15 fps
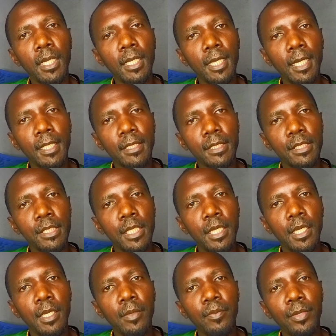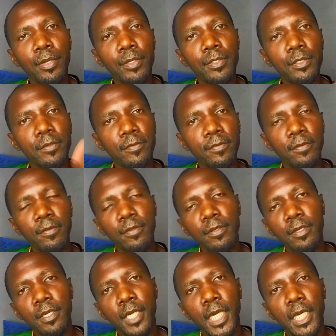land, because of
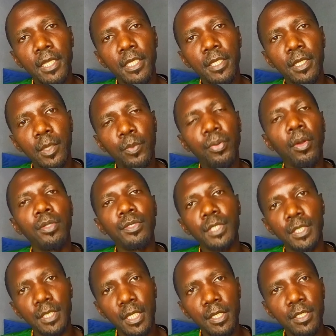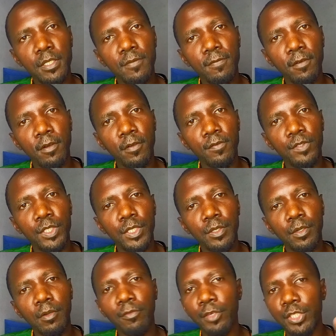the process that is involved,
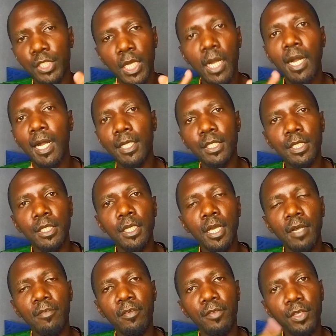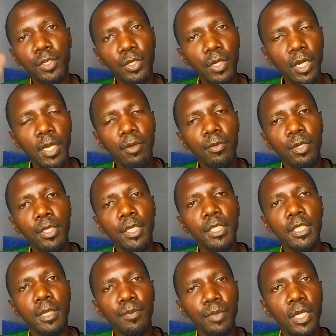of which I actually have a video. I will link
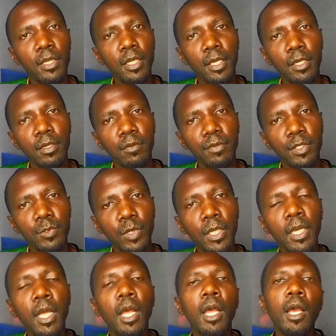it up at the end of this one.